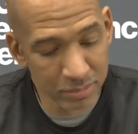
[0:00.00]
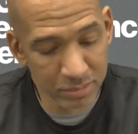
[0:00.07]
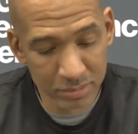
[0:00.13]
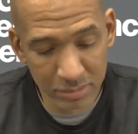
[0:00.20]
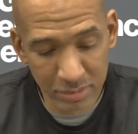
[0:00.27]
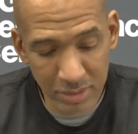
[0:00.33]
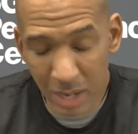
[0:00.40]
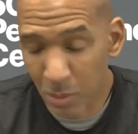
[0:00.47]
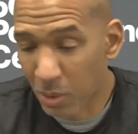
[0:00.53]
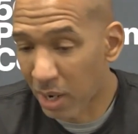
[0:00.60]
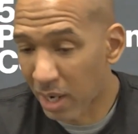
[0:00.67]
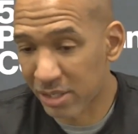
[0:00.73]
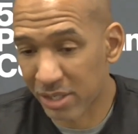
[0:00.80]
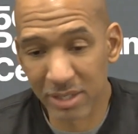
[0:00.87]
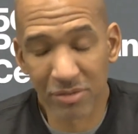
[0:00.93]
I
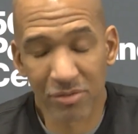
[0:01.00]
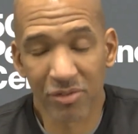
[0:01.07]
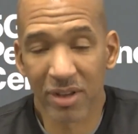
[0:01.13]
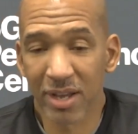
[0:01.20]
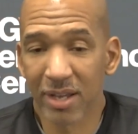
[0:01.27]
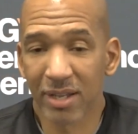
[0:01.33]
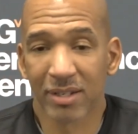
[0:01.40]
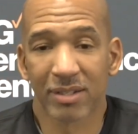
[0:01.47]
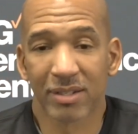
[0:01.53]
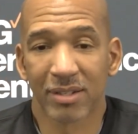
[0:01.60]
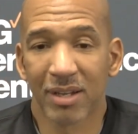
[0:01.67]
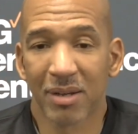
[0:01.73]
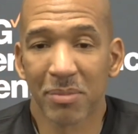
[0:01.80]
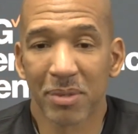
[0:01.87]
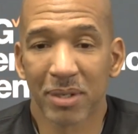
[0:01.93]
watch as a fan.
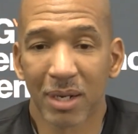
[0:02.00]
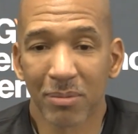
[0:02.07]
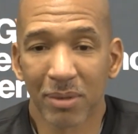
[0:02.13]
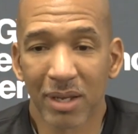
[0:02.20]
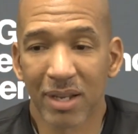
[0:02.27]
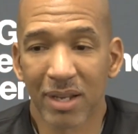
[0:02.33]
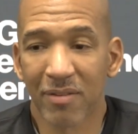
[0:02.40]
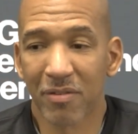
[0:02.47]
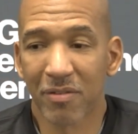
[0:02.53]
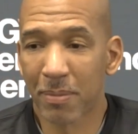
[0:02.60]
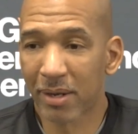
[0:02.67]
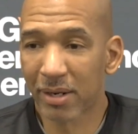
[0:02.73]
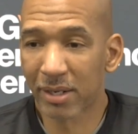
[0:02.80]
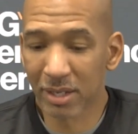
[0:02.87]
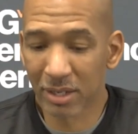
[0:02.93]
I mean, I'm like
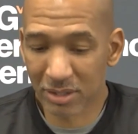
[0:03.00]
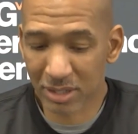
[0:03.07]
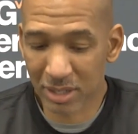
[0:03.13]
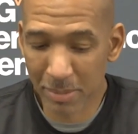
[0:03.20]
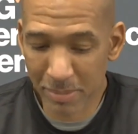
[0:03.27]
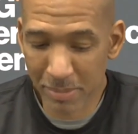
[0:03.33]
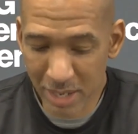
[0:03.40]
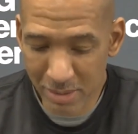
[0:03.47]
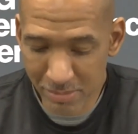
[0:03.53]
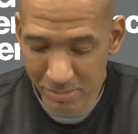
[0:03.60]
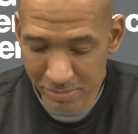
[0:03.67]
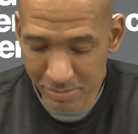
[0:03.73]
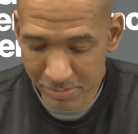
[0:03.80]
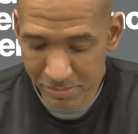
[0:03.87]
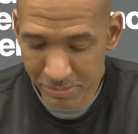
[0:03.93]
everybody else. I'm
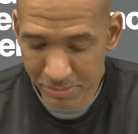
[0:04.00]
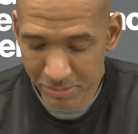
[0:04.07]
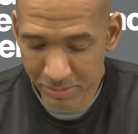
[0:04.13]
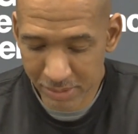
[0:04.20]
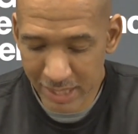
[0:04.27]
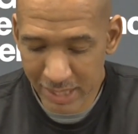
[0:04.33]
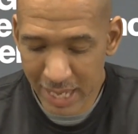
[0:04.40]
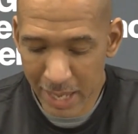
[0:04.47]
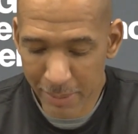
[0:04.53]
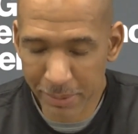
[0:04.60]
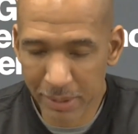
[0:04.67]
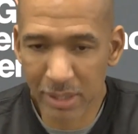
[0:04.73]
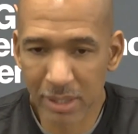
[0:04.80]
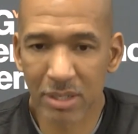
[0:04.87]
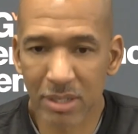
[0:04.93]
happy
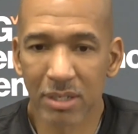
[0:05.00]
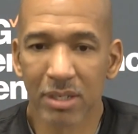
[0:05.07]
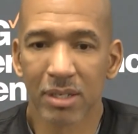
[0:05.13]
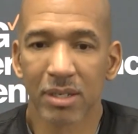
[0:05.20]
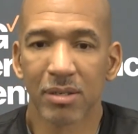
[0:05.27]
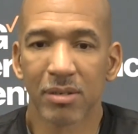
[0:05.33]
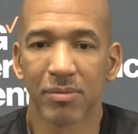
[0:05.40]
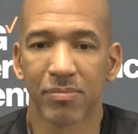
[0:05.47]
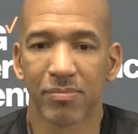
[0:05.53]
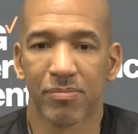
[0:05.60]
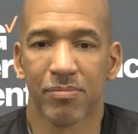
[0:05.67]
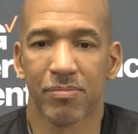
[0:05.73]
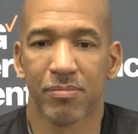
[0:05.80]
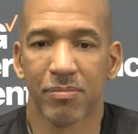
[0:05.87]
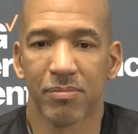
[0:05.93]
to see
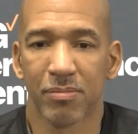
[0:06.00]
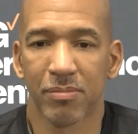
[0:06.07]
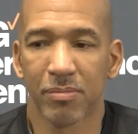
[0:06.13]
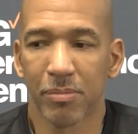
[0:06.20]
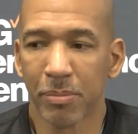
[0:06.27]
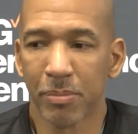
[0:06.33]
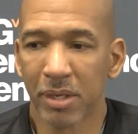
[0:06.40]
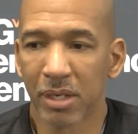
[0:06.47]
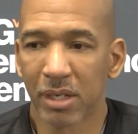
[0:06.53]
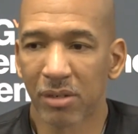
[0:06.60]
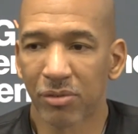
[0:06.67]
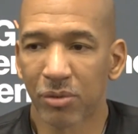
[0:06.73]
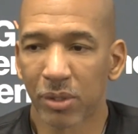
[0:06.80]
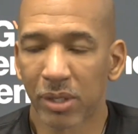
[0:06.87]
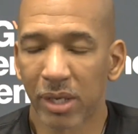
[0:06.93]

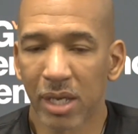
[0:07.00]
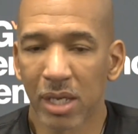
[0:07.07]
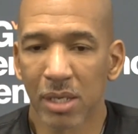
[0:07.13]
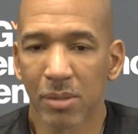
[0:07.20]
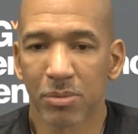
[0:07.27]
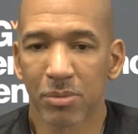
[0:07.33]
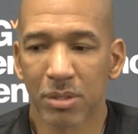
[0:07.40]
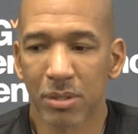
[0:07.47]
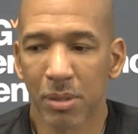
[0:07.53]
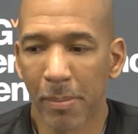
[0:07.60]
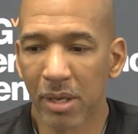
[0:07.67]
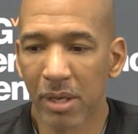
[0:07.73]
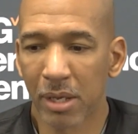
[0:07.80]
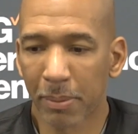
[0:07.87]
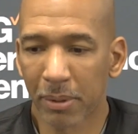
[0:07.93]
meaningful games
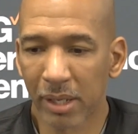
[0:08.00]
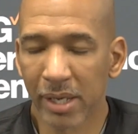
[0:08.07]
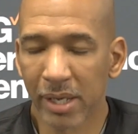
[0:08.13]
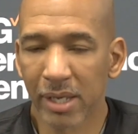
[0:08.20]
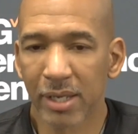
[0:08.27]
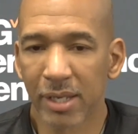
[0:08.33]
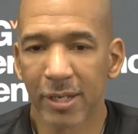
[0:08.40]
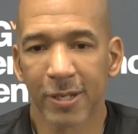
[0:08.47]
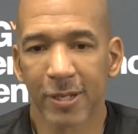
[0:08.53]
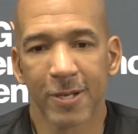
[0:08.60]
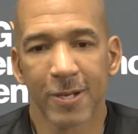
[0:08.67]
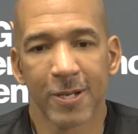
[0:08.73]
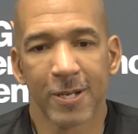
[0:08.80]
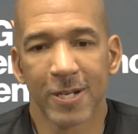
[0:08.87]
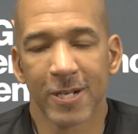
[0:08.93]
being played.
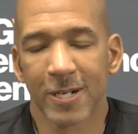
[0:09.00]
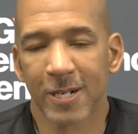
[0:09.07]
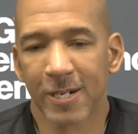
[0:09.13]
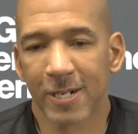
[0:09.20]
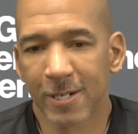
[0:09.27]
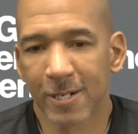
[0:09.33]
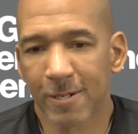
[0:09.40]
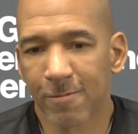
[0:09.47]
The